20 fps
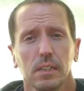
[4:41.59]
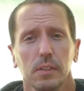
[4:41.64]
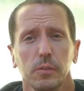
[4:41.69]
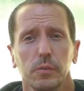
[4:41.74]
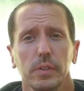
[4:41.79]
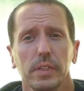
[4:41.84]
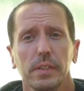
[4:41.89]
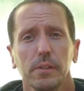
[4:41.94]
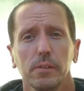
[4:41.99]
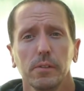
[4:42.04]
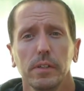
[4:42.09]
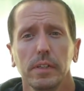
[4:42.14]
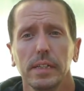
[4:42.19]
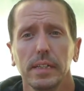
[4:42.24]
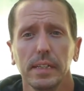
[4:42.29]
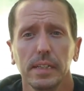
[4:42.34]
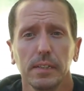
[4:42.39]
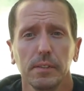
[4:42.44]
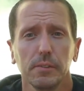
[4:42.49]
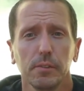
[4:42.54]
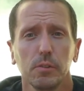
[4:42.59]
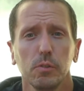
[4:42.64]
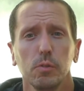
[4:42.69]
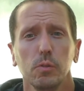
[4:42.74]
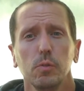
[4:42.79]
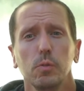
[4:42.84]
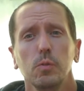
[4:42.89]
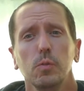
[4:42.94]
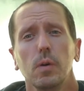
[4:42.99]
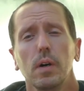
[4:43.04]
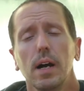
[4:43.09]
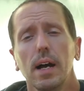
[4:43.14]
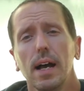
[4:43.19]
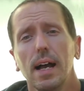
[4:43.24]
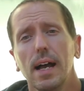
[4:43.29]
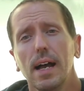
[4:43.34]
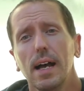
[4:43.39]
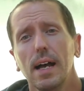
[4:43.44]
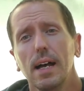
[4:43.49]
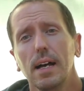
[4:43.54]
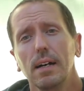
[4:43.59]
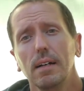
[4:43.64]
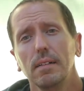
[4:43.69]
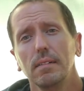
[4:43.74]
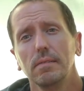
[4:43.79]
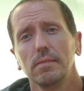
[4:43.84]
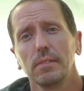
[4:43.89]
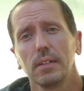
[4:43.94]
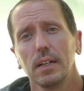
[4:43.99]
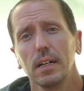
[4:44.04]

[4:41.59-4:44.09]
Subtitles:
You either need to have